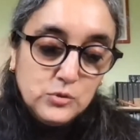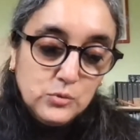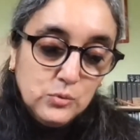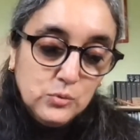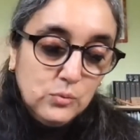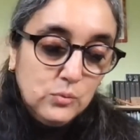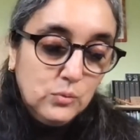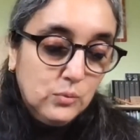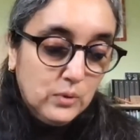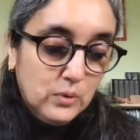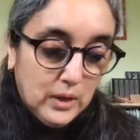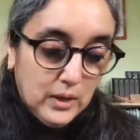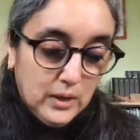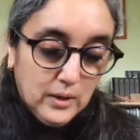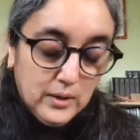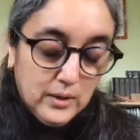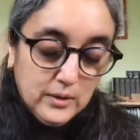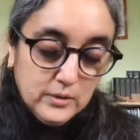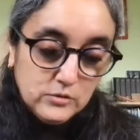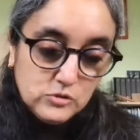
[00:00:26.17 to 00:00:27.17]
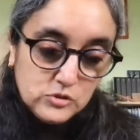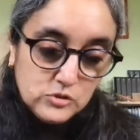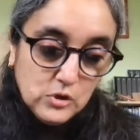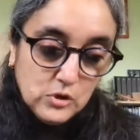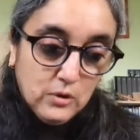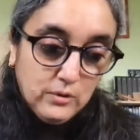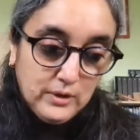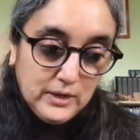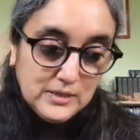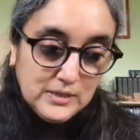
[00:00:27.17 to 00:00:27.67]
two uh,
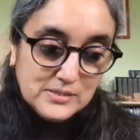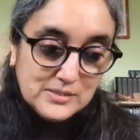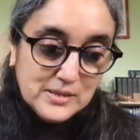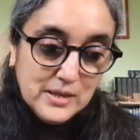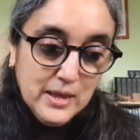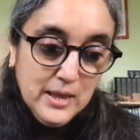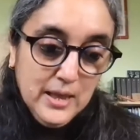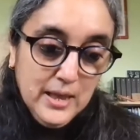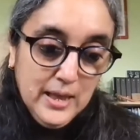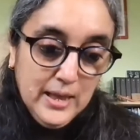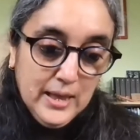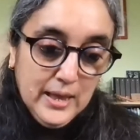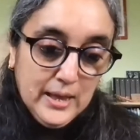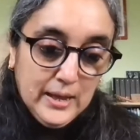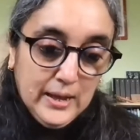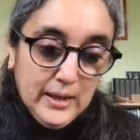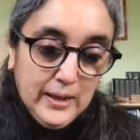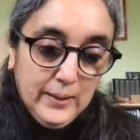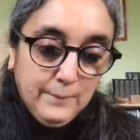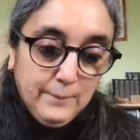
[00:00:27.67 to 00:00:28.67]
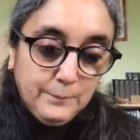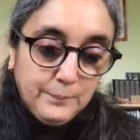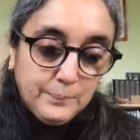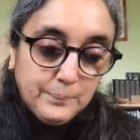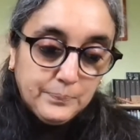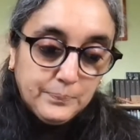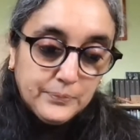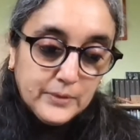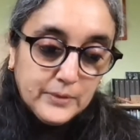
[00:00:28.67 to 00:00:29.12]
stories. Um,